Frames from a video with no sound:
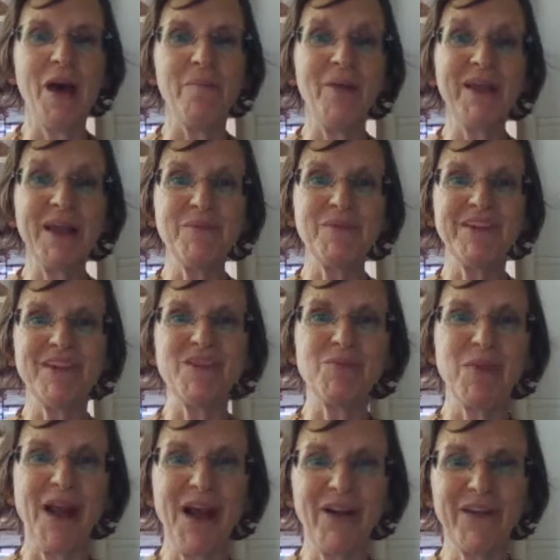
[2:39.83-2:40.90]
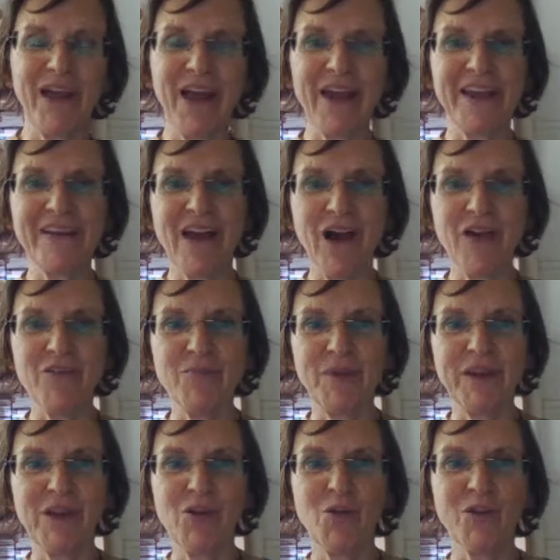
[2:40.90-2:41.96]
My name's Liz Brown, and I've
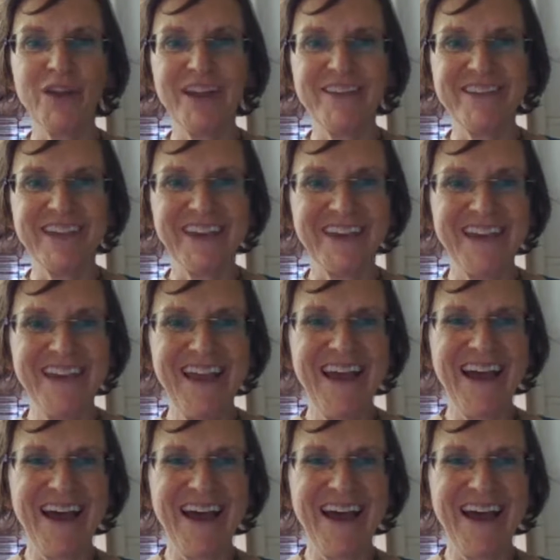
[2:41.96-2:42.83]
been coordinating